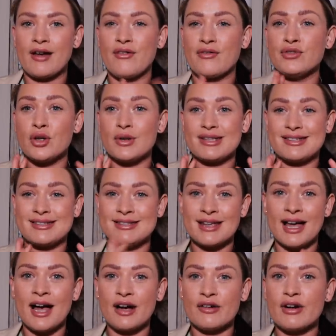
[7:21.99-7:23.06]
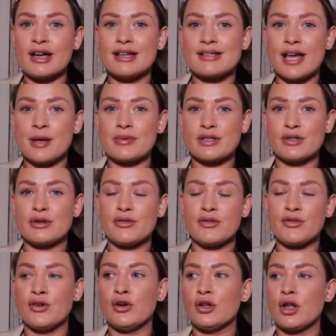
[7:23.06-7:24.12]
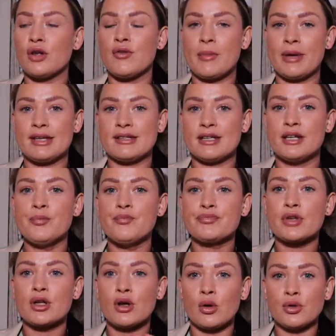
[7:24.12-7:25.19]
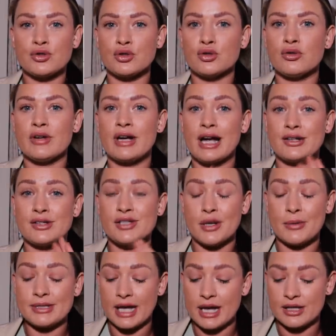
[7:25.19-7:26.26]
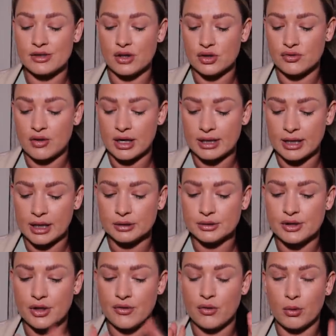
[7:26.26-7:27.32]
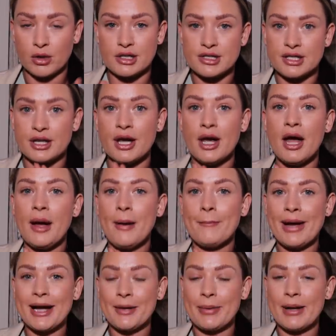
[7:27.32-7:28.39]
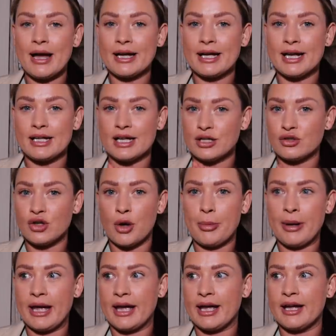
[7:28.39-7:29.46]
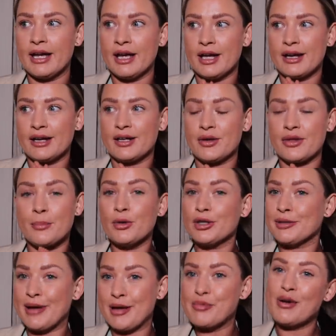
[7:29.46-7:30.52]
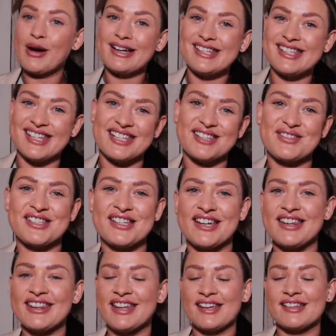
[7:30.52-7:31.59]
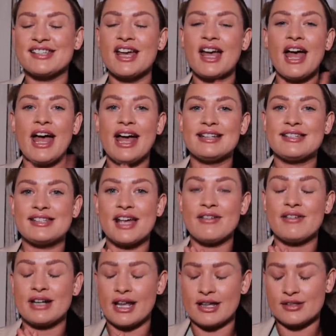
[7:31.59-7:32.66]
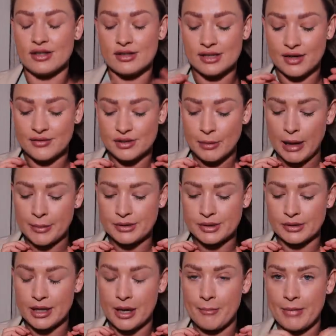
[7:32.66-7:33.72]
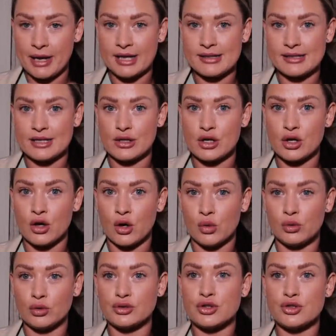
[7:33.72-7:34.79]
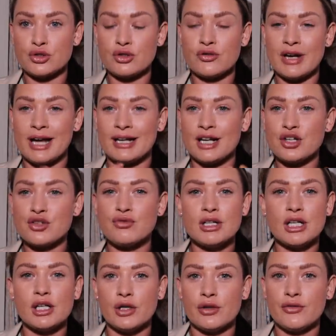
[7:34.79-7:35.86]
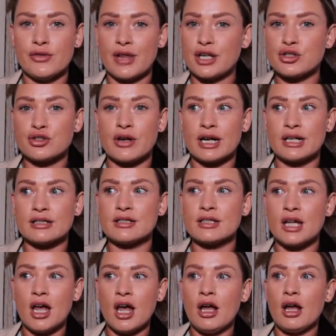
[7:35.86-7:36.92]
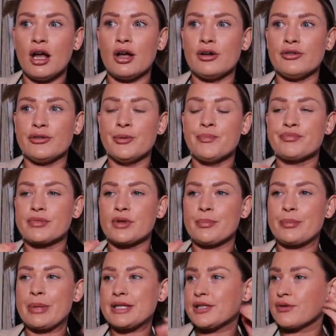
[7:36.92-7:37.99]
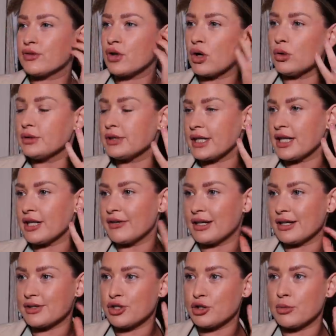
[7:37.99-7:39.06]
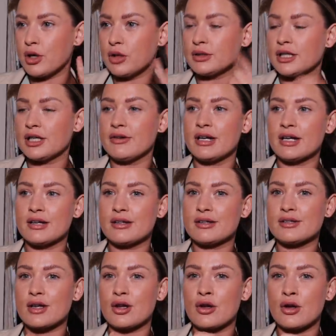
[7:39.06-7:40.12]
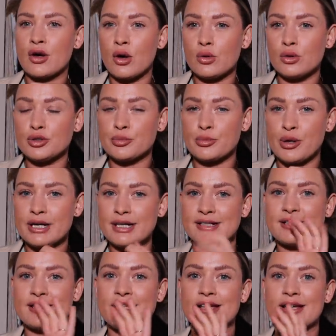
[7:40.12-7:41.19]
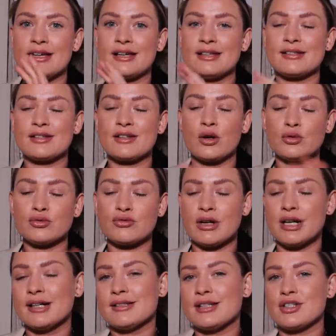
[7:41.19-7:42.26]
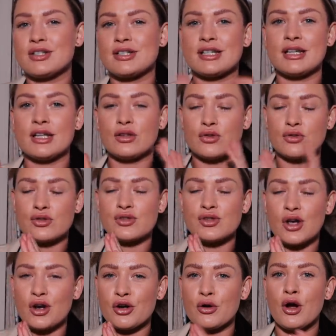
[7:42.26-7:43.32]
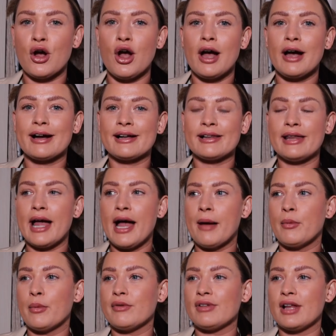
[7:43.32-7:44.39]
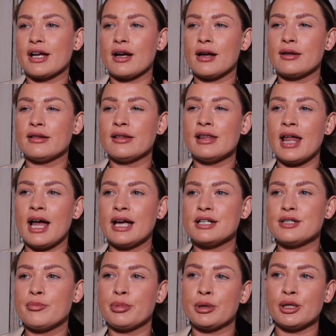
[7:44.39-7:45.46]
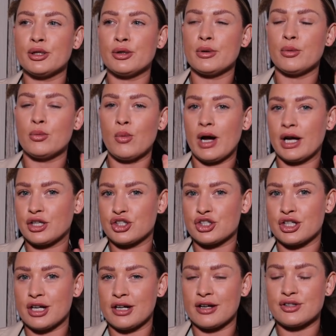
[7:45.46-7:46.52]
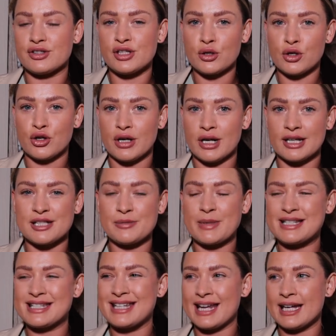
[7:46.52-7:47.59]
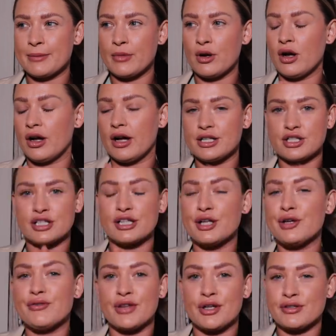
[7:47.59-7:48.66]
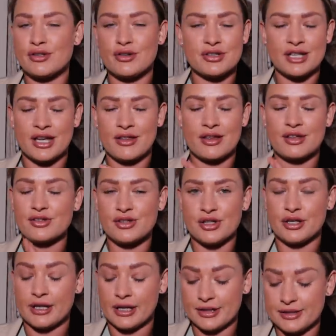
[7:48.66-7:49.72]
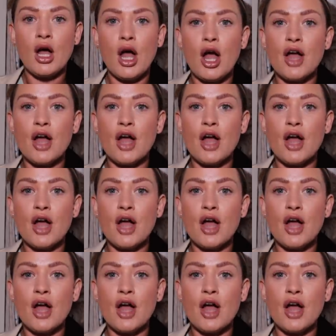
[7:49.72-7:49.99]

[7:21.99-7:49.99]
I've noticed Zara is absolutely full of amazing gold jewellery, and so is ASOS right now, so if you're wanting to bag a bargain and not pay, you know, the Molly May prices for certain things, head to Zara and ASOS, they have some absolutely amazing gold jewellery. And I just really love that trend of bits of gold earrings, hoop gold earrings, gold bracelets, gold rings. I just think it looks so glam with like a light blue and white shirt. So crisp. Denim. Oh, I just love those looks together. It's so nice.